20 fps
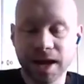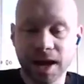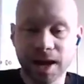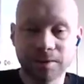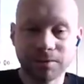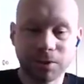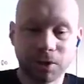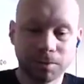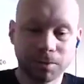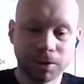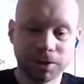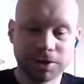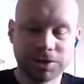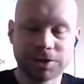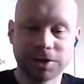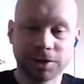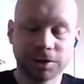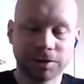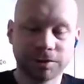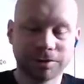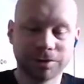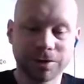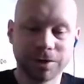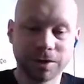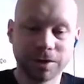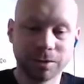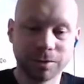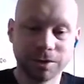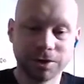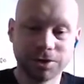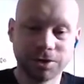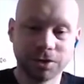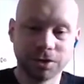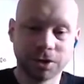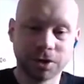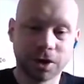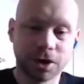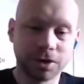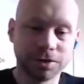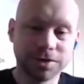I'm normally a stickler for the original
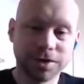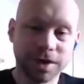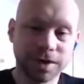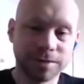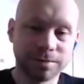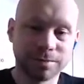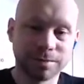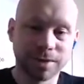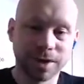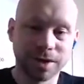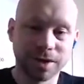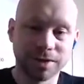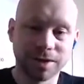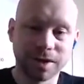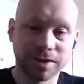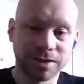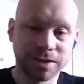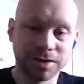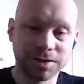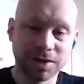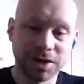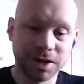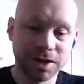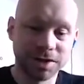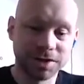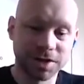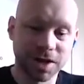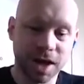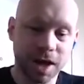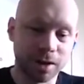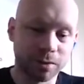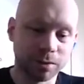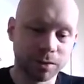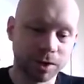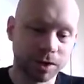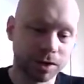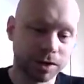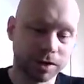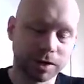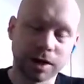content, but in this case, I
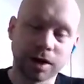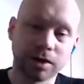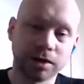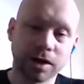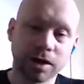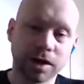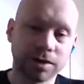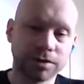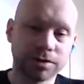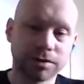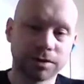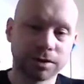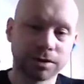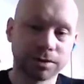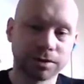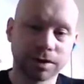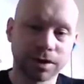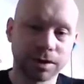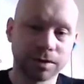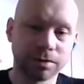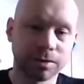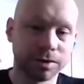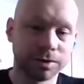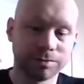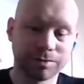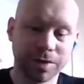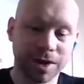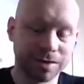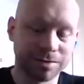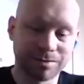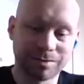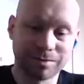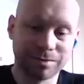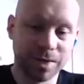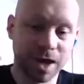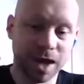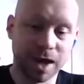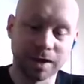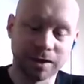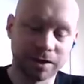really could care less. I
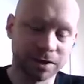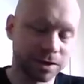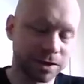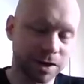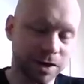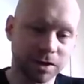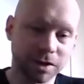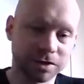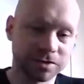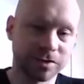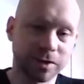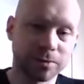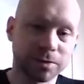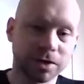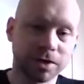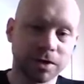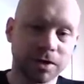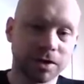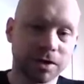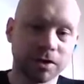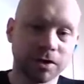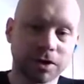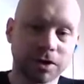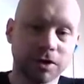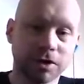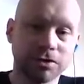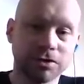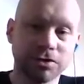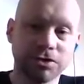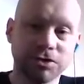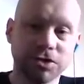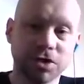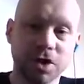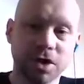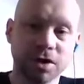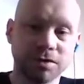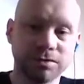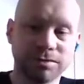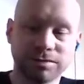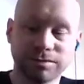could care less if I played it on the cartridge or
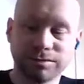not.